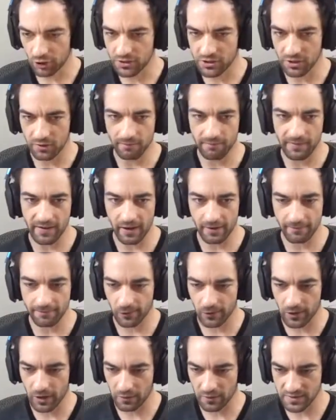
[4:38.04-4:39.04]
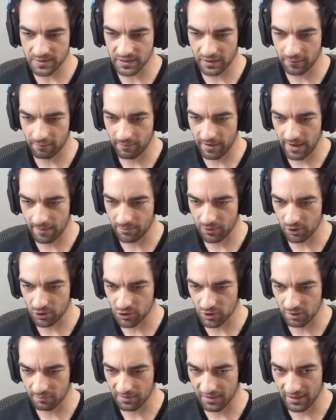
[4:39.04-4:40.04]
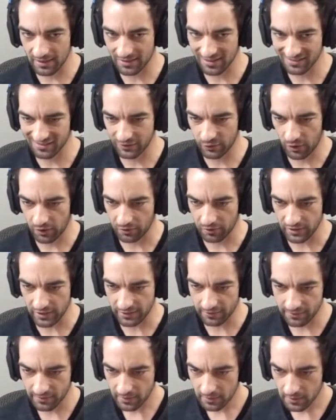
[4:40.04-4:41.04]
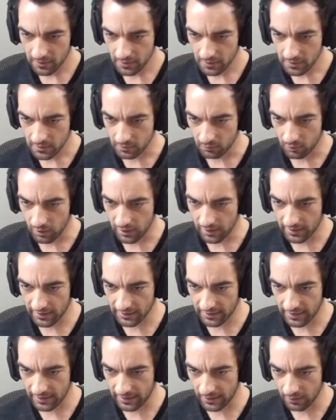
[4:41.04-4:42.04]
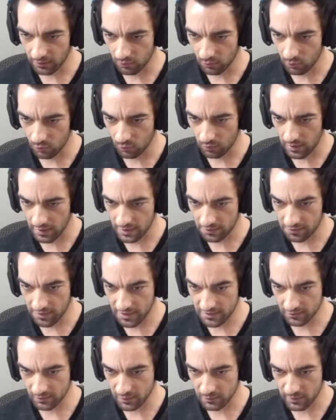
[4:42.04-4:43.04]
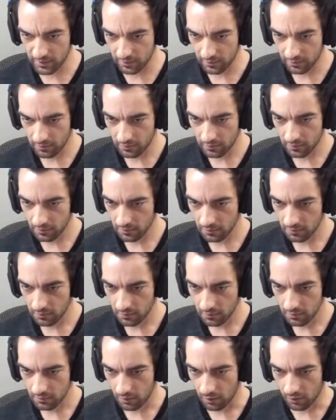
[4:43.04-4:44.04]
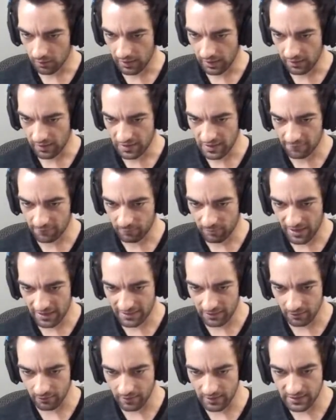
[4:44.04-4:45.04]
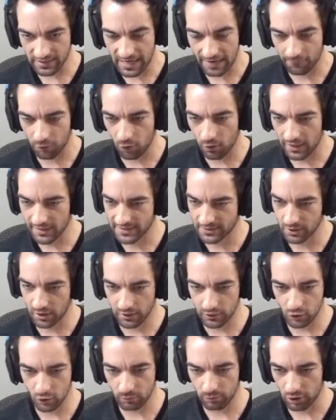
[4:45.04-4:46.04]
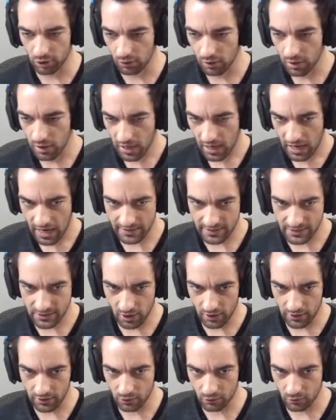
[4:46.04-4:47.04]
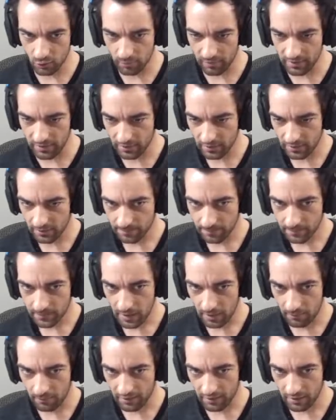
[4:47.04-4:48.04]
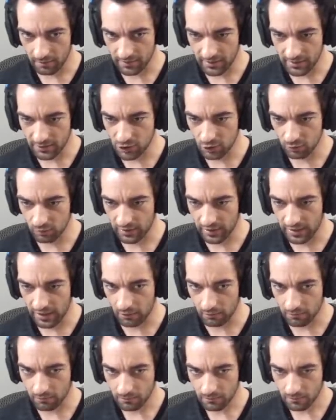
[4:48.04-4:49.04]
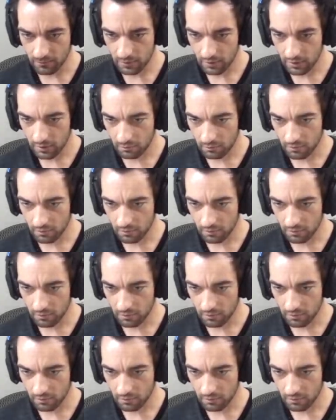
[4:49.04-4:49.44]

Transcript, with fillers: to the very, very other side of the map here, trying to be incognito underneath. See what I can get here. Ooh, that, that's a good spot. Oh yeah, they definitely back there. They def- Oh, I saw you, bro. I saw you, homie. I'm gonna come get you right now. I'm